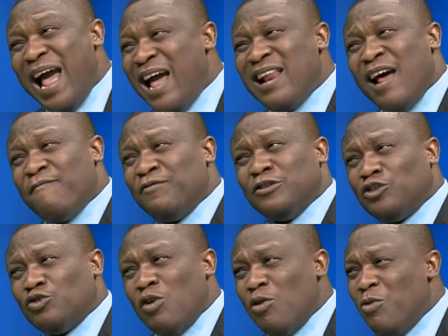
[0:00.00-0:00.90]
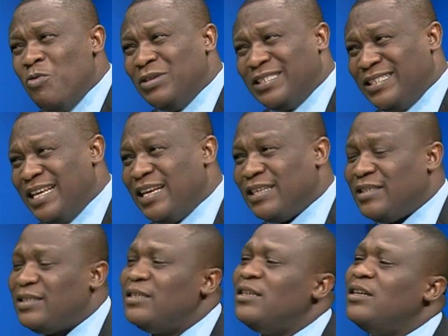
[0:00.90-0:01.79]
I and Alfred struggle with
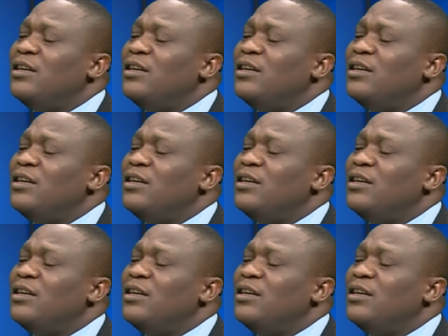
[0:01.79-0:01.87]
6.